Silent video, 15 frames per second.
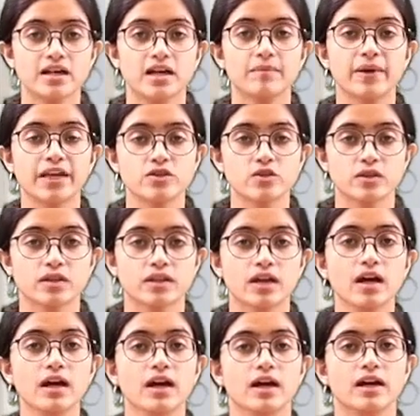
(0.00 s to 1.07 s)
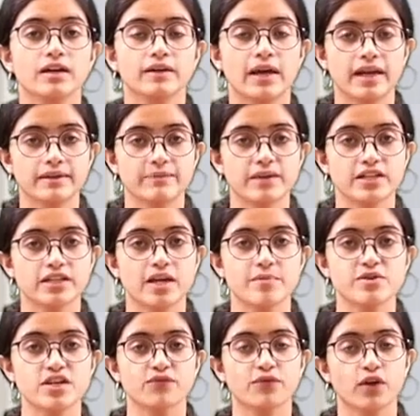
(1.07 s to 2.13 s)
based on the
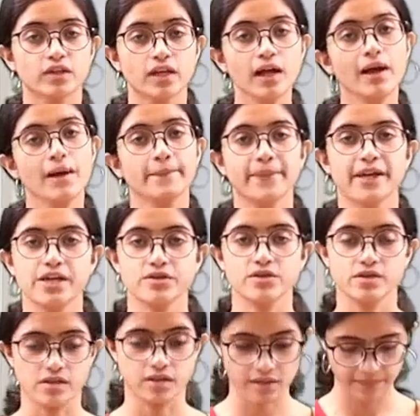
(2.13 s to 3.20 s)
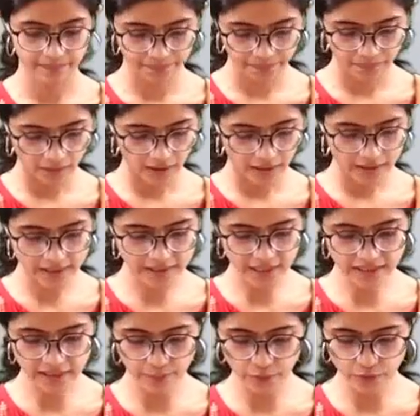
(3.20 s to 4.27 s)
prescription for the patient.
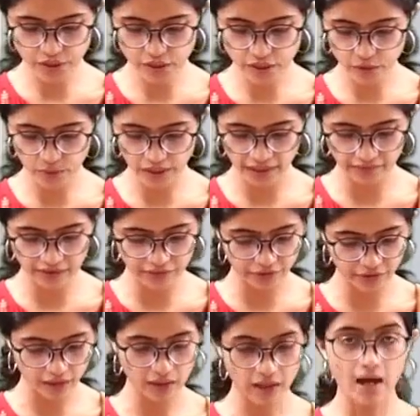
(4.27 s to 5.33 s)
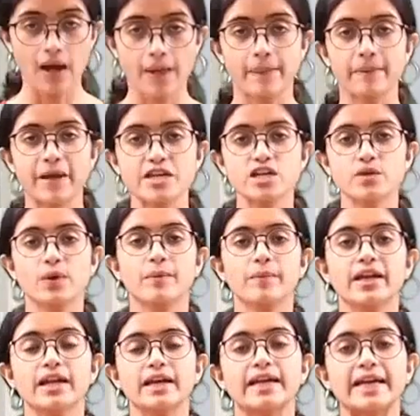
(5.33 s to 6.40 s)
Discuss the procedure to alleviate fear. Patient will
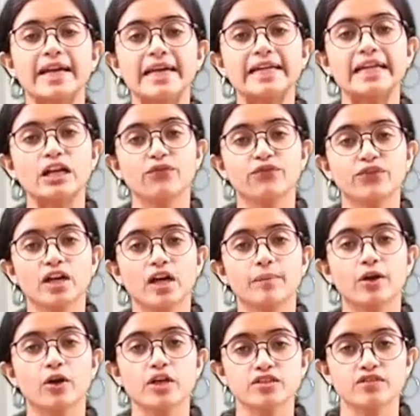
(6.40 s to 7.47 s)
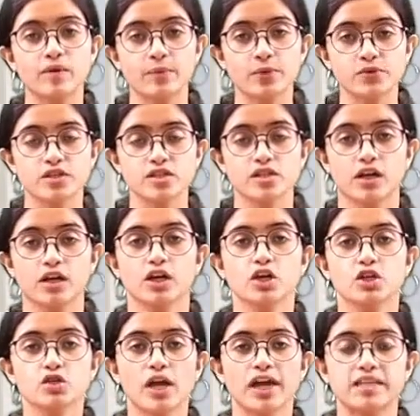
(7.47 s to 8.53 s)
be in a great deal of fear because of the procedure.
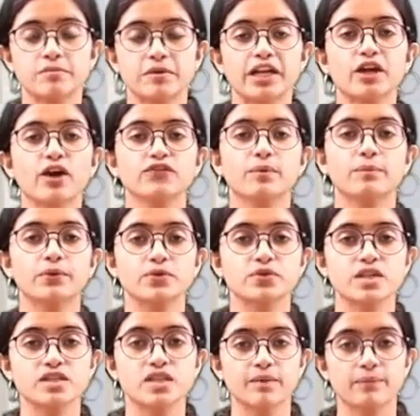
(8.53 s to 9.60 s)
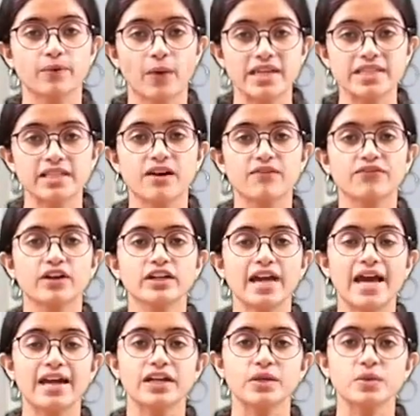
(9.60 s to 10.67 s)
So, explaining of the procedure provides comfort
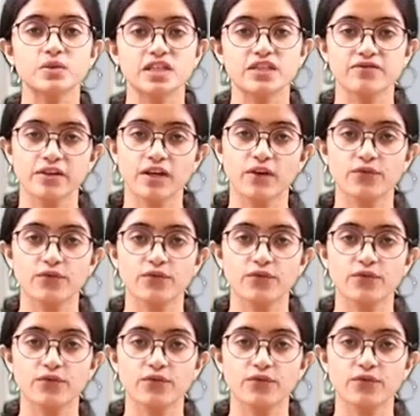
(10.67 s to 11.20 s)
and reduces fear